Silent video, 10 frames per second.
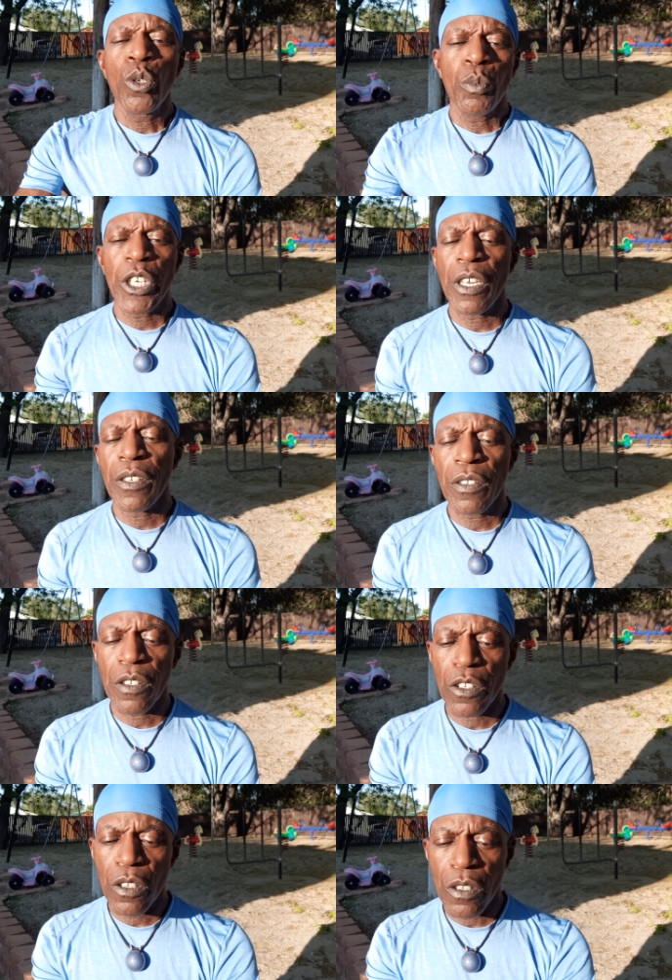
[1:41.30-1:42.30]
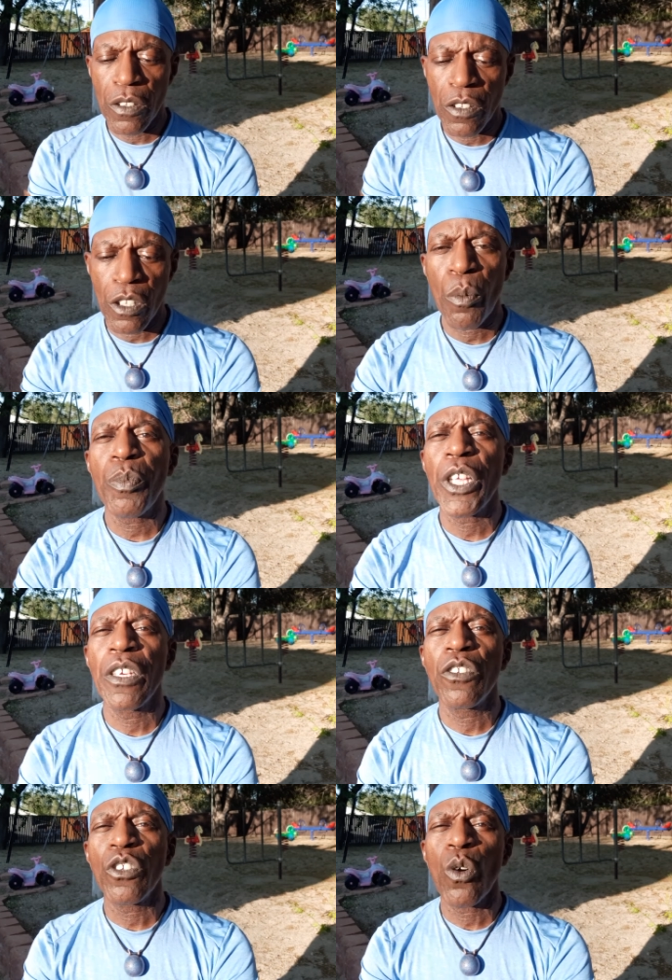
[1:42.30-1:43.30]
because something
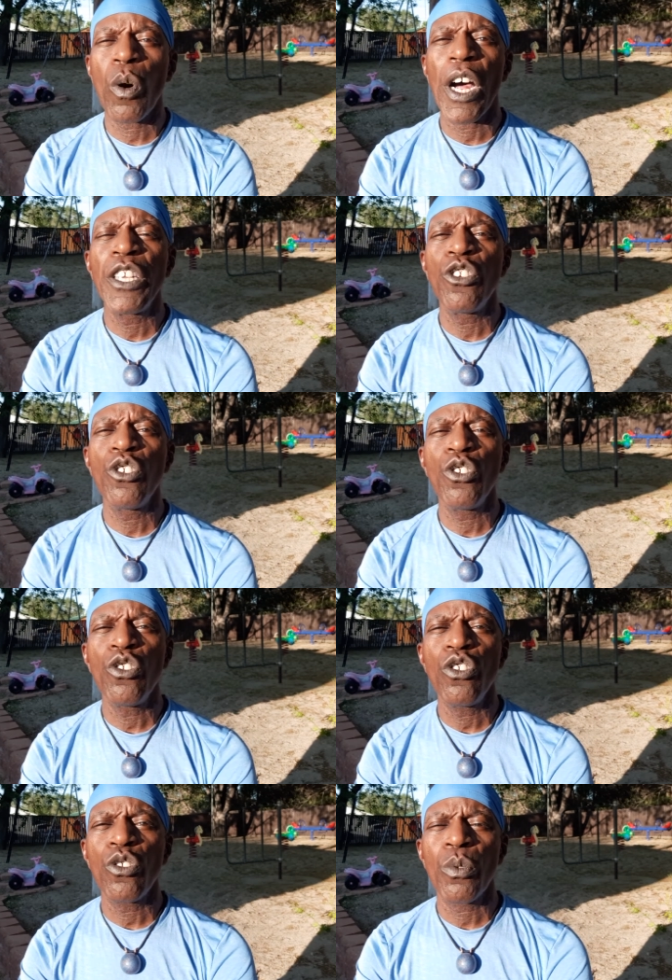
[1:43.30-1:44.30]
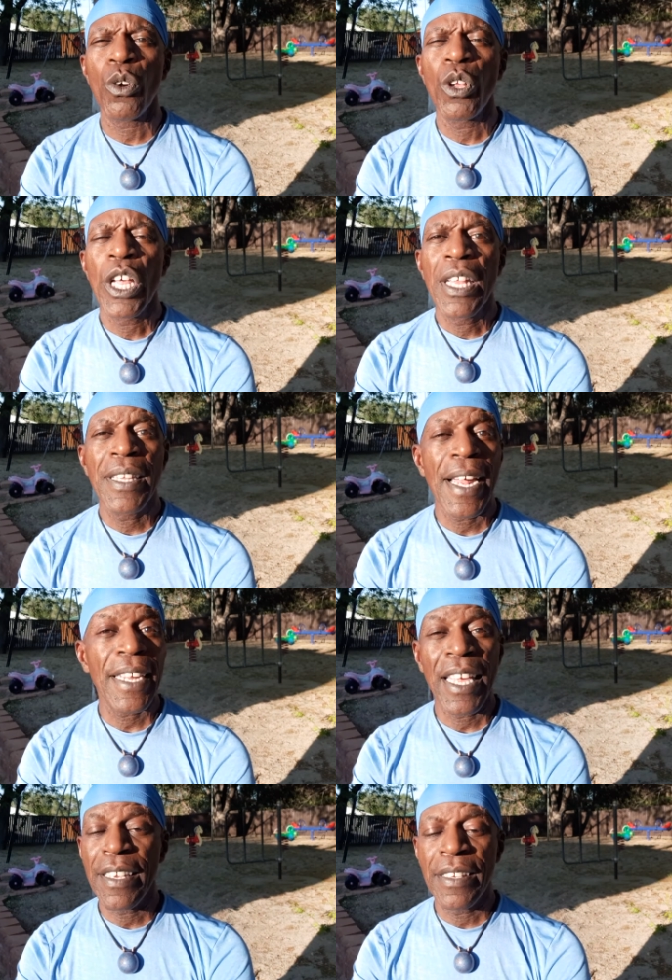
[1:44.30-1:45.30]
so unusual that
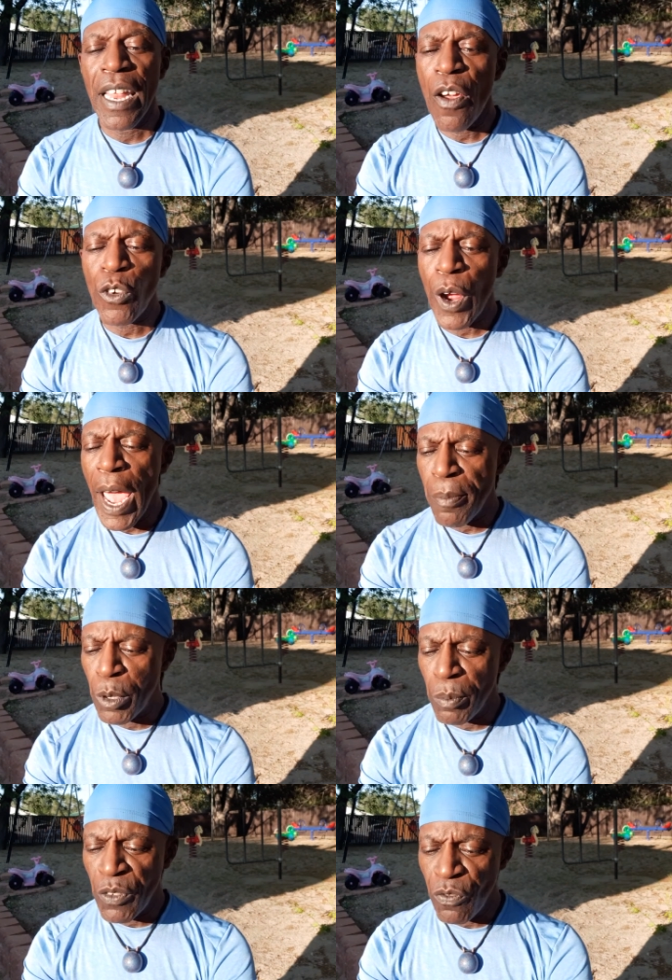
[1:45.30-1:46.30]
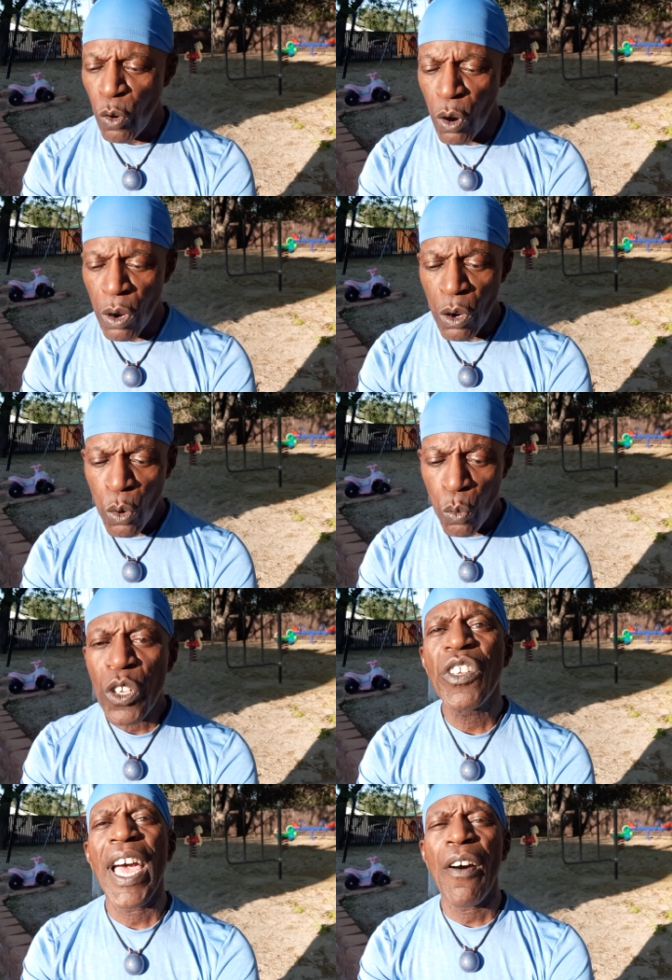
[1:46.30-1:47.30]
had never happened before
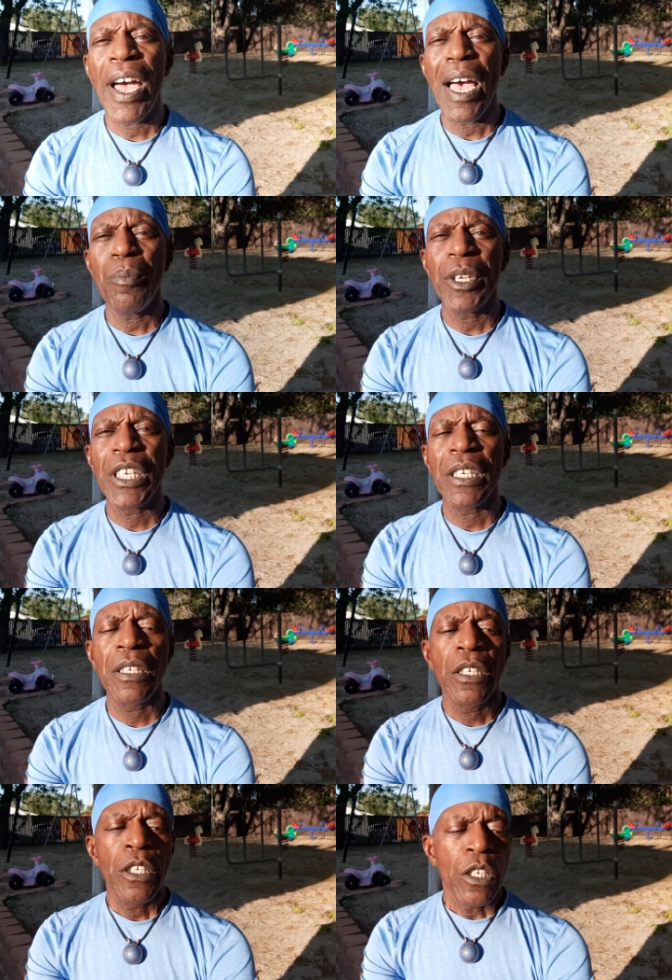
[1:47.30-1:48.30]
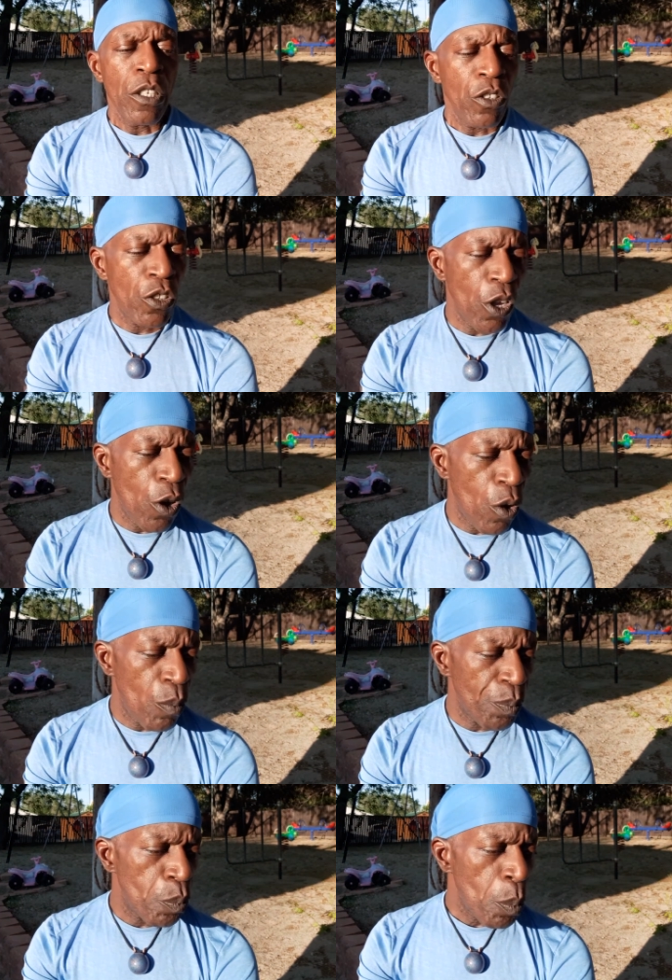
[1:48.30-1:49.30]
was now happening. So
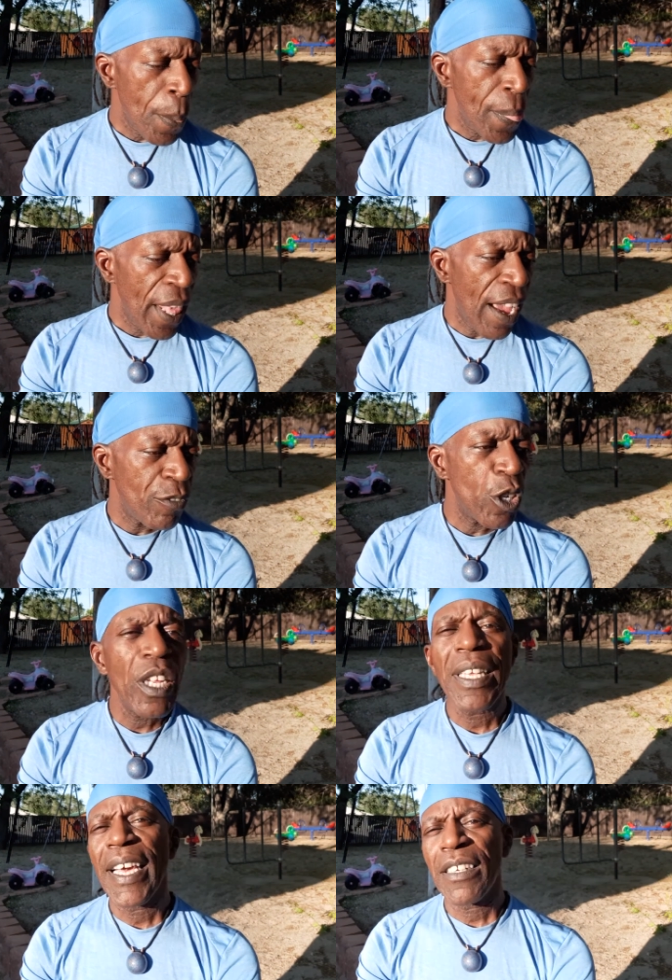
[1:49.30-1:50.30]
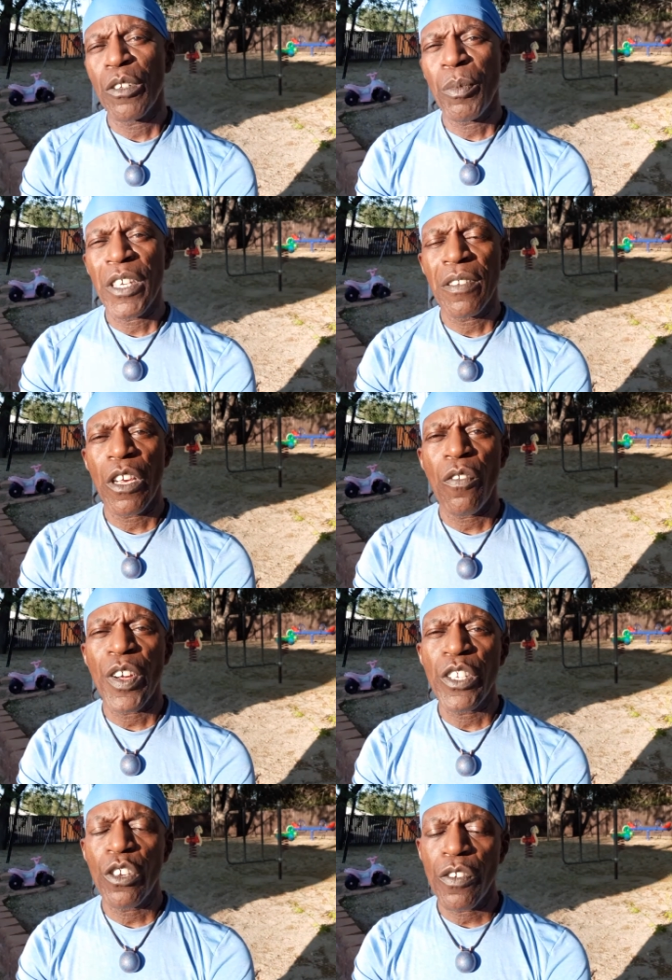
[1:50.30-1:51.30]
after collecting myself, I
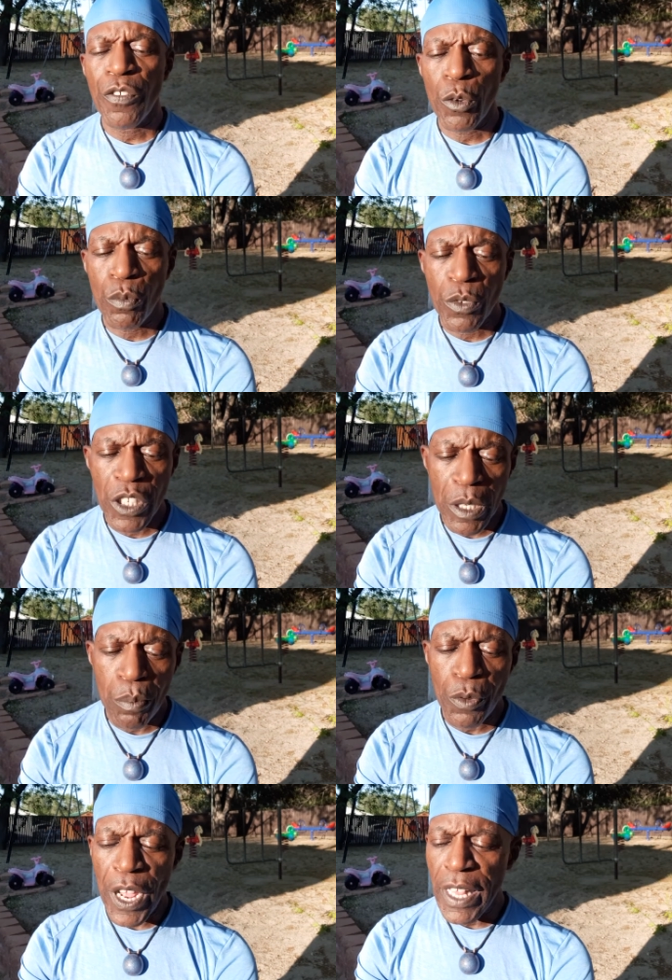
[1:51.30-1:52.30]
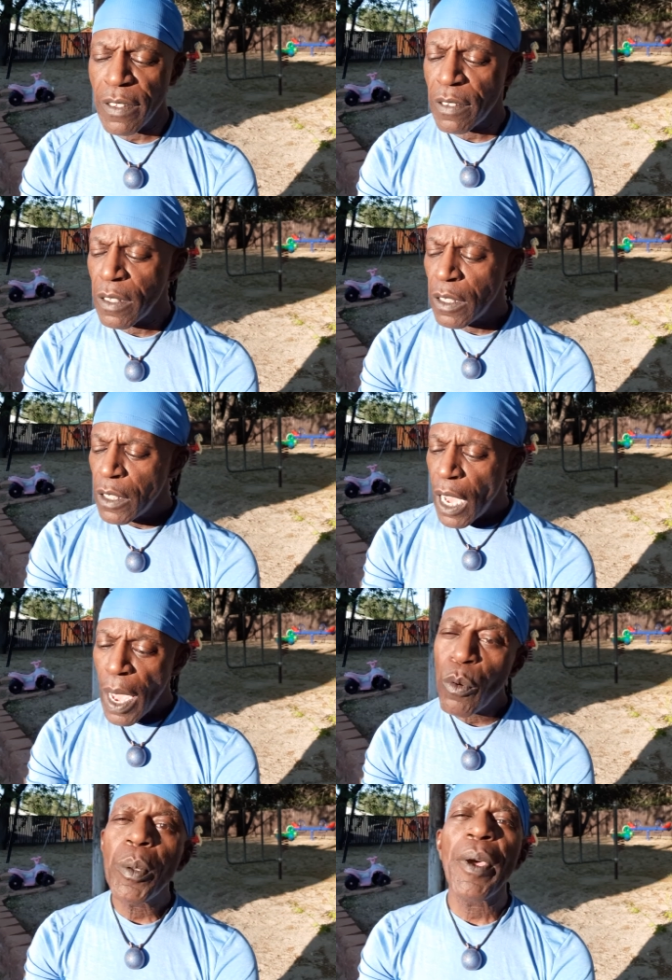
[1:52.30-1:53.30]
took a few deep breaths. I
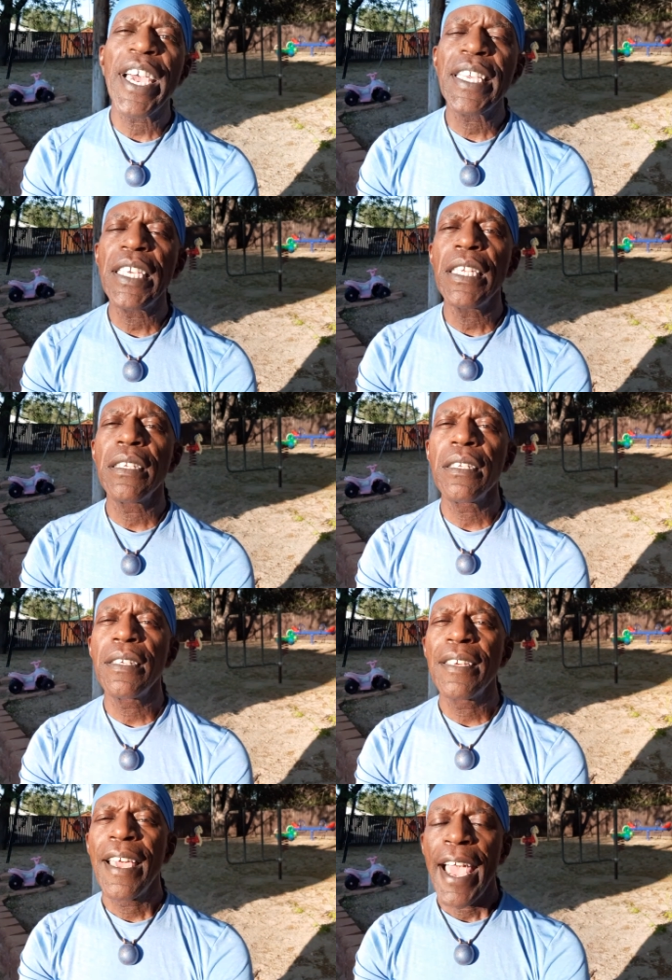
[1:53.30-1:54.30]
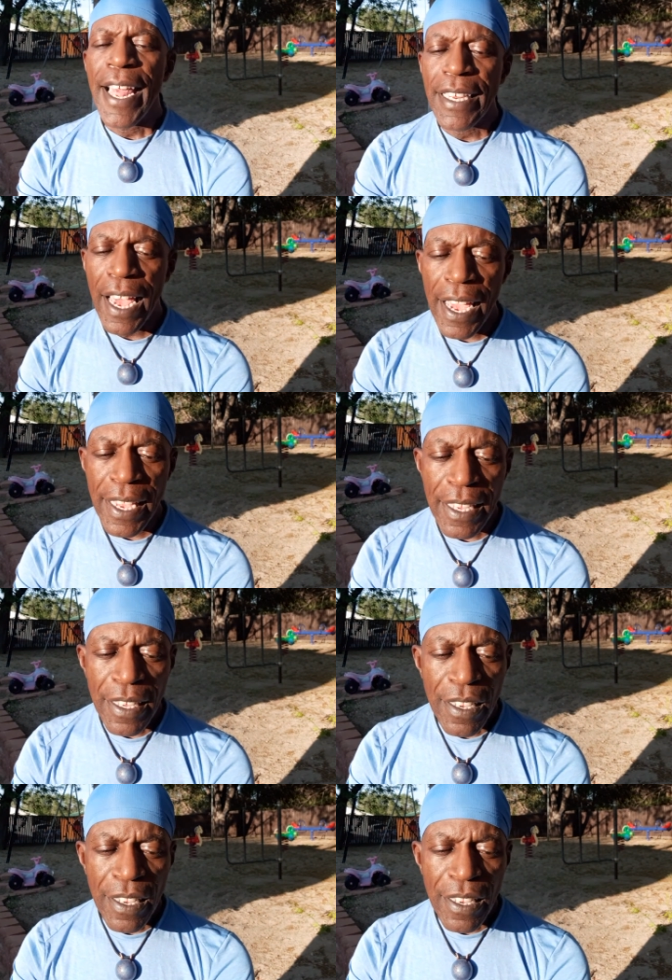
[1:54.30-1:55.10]
went back in and I